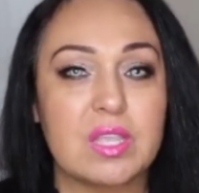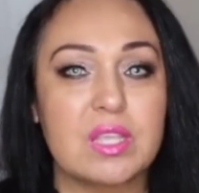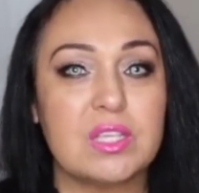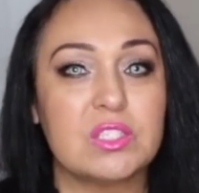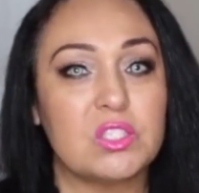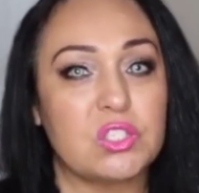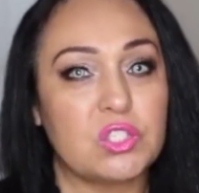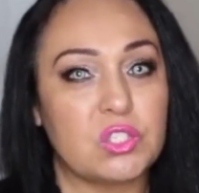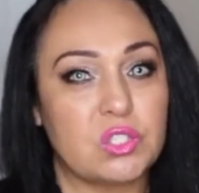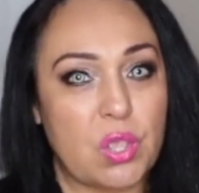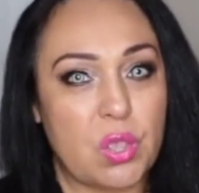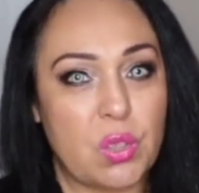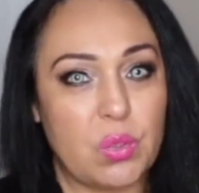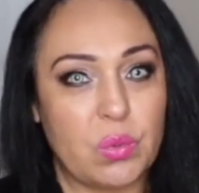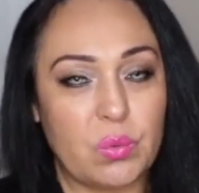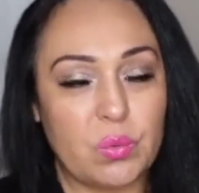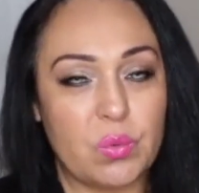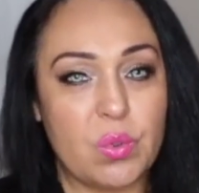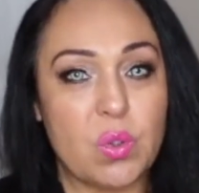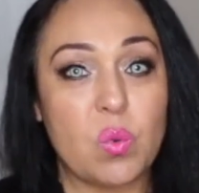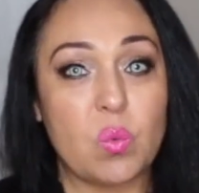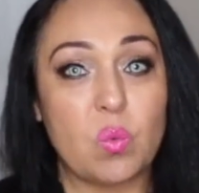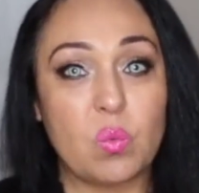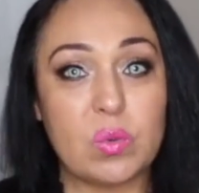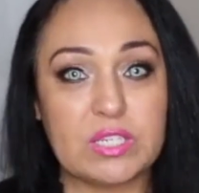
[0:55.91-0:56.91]

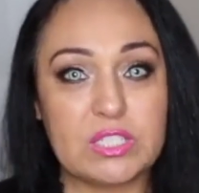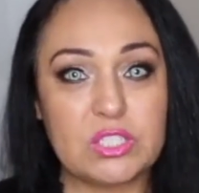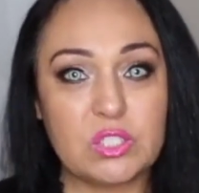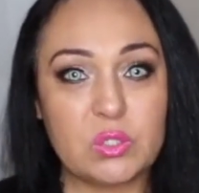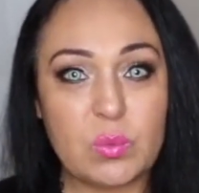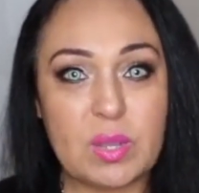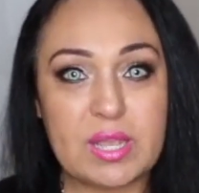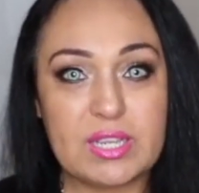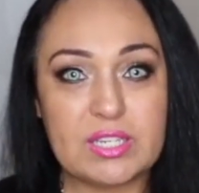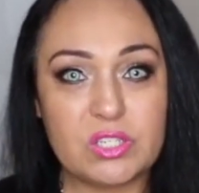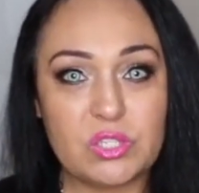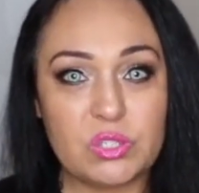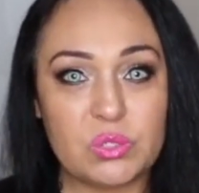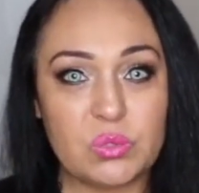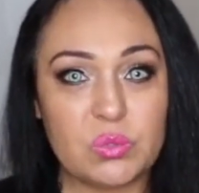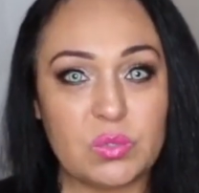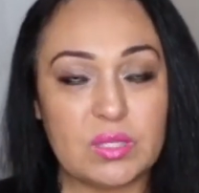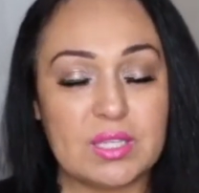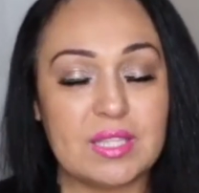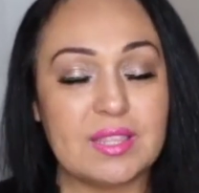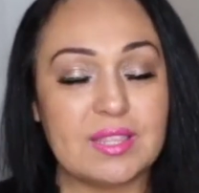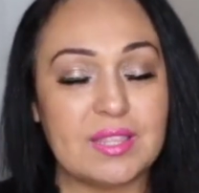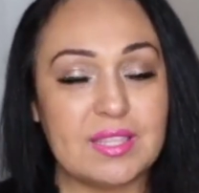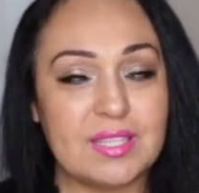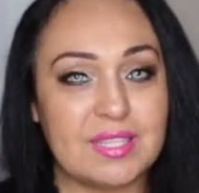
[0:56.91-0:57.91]
So what do I do
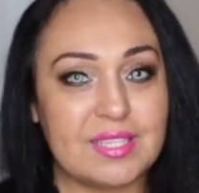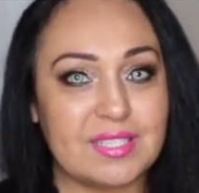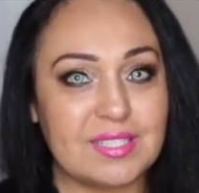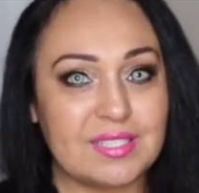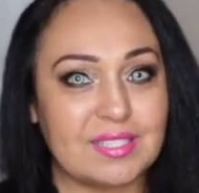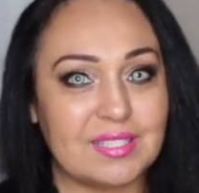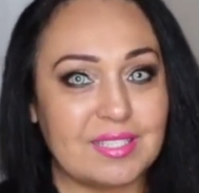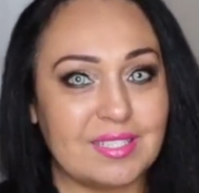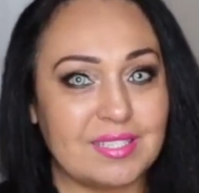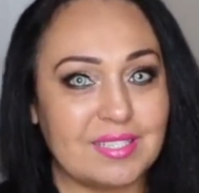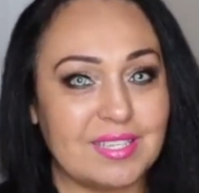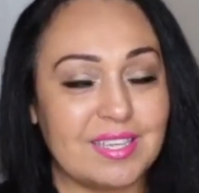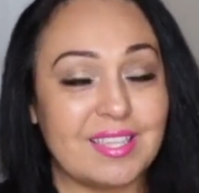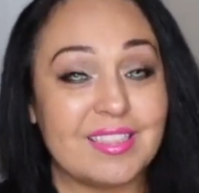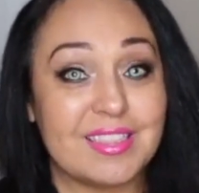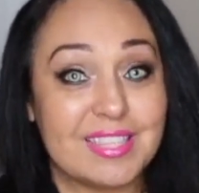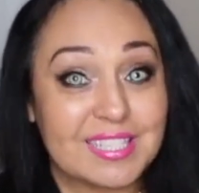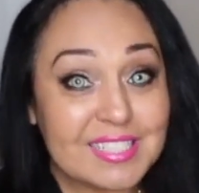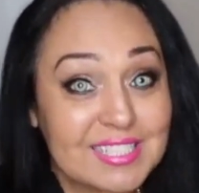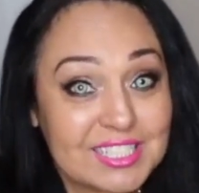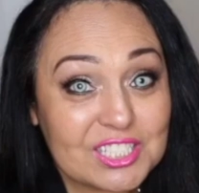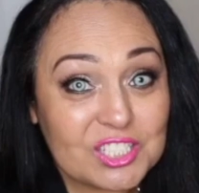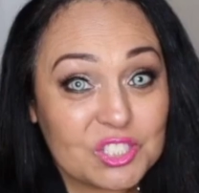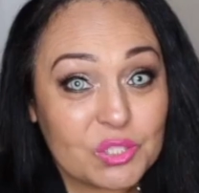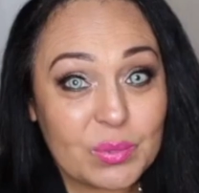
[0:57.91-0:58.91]
in this, in
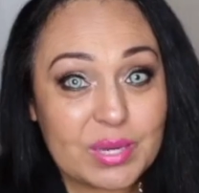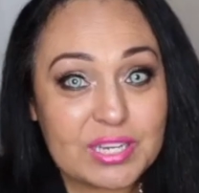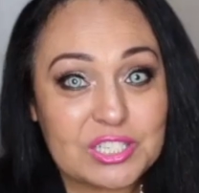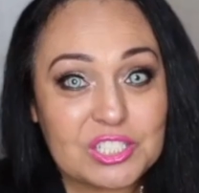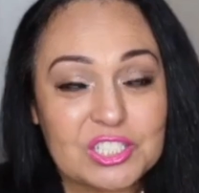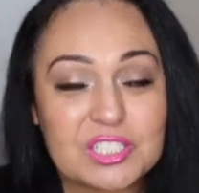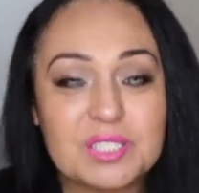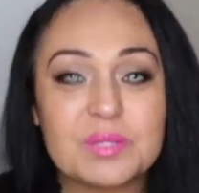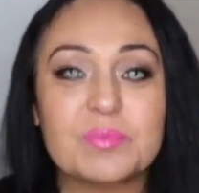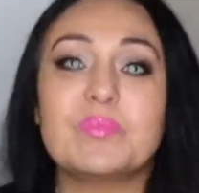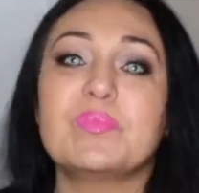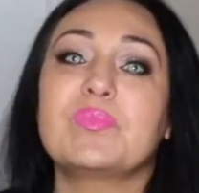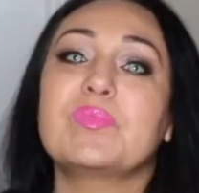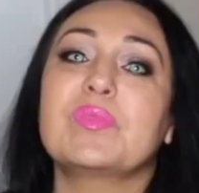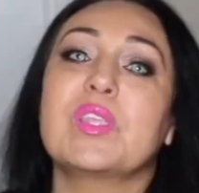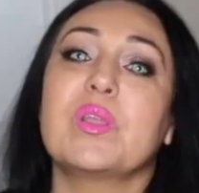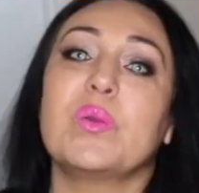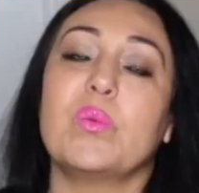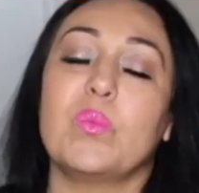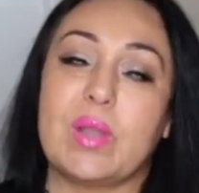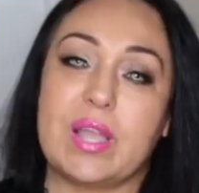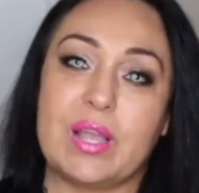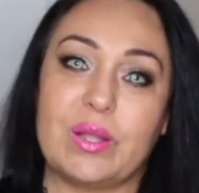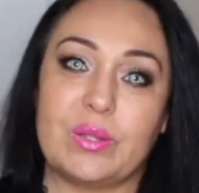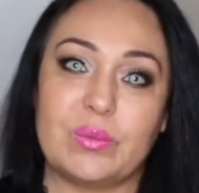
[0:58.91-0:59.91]
this situation?
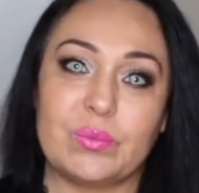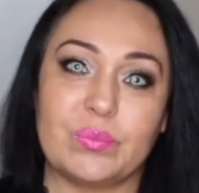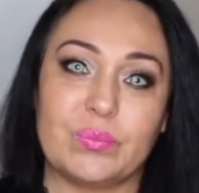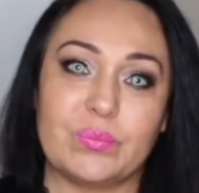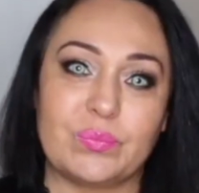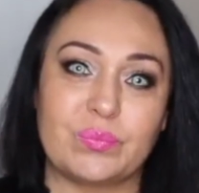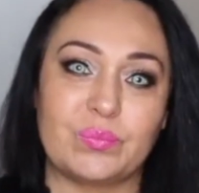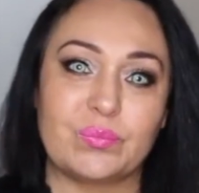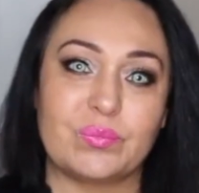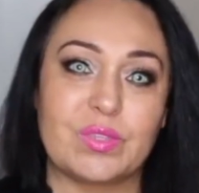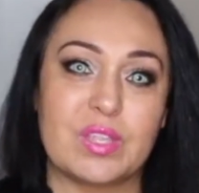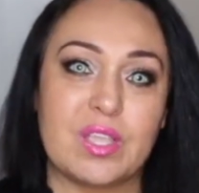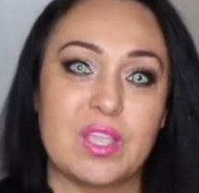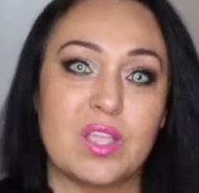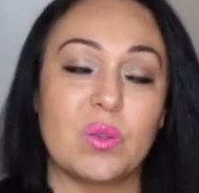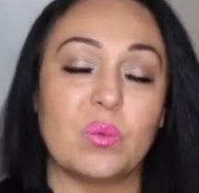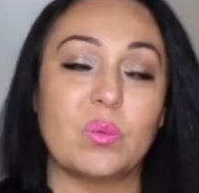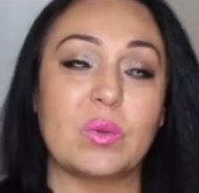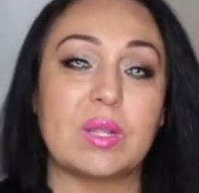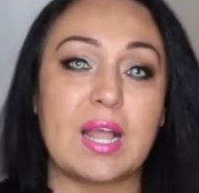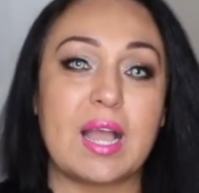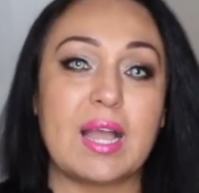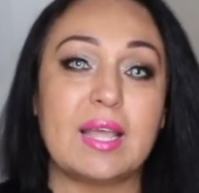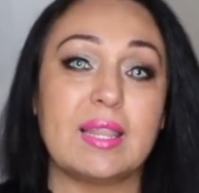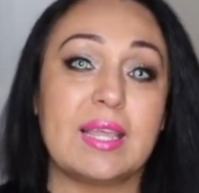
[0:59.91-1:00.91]
Well,
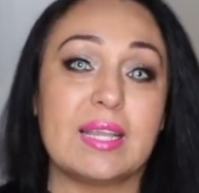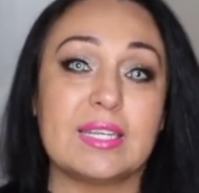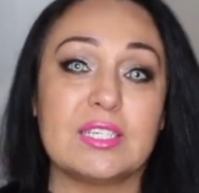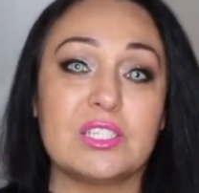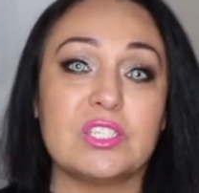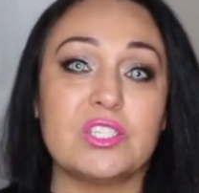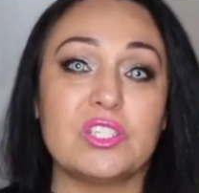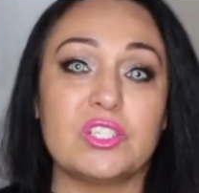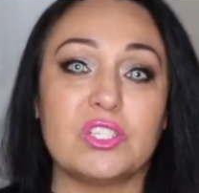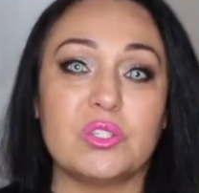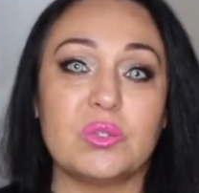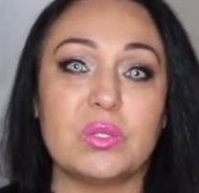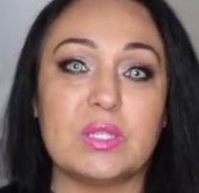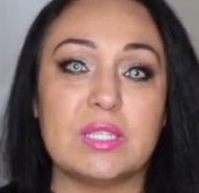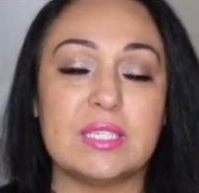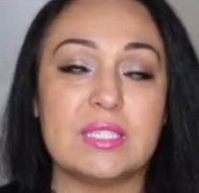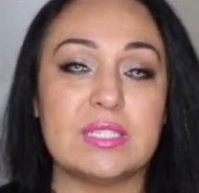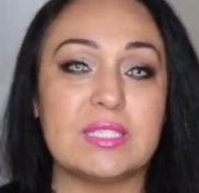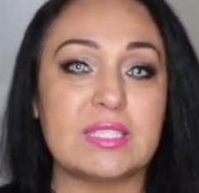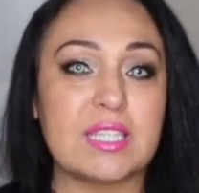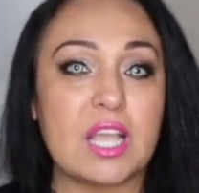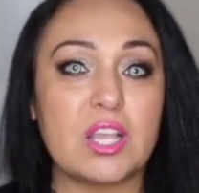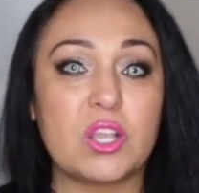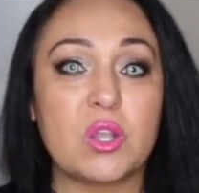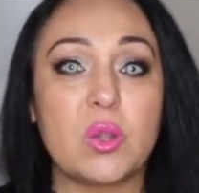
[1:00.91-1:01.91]
what I like to do
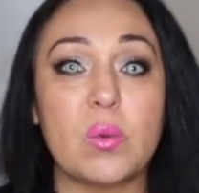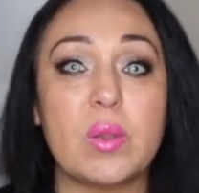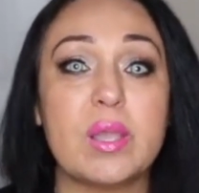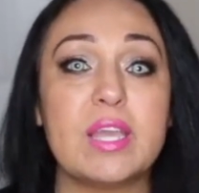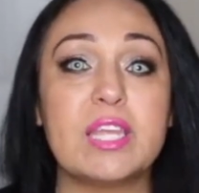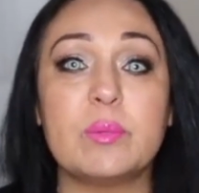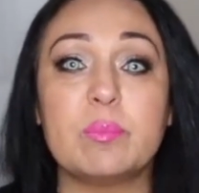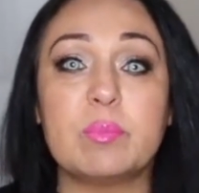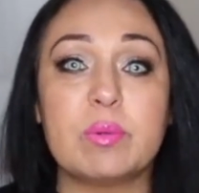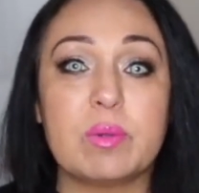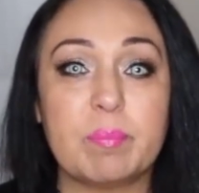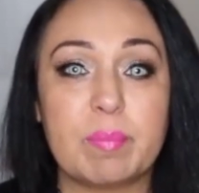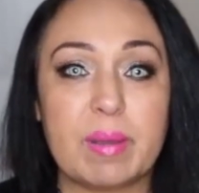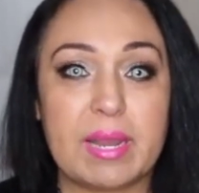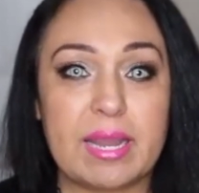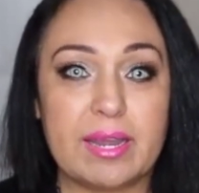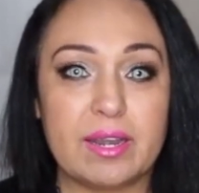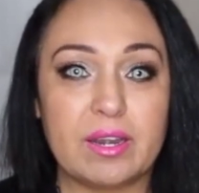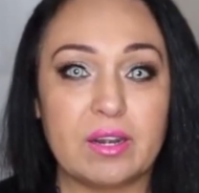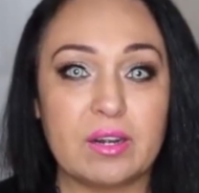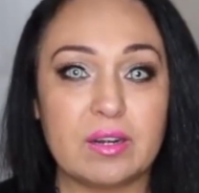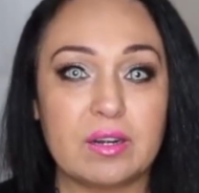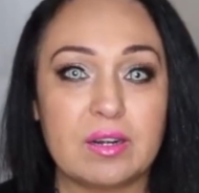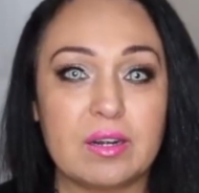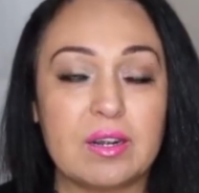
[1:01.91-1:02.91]
is I go ahead and
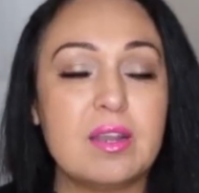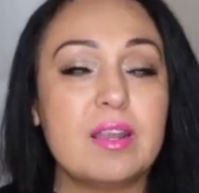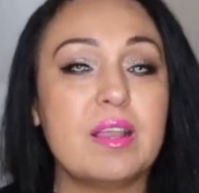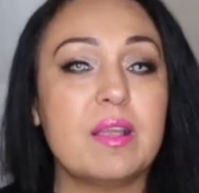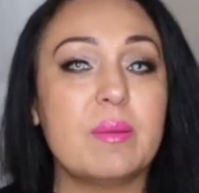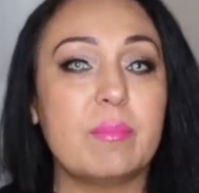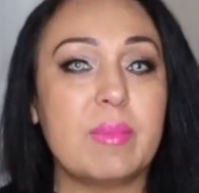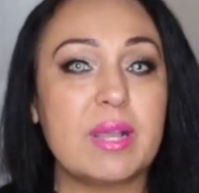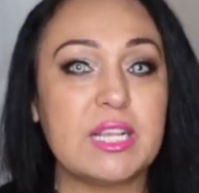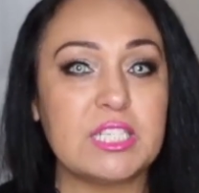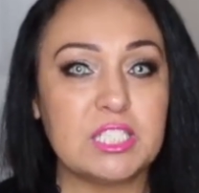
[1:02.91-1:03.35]
prepare my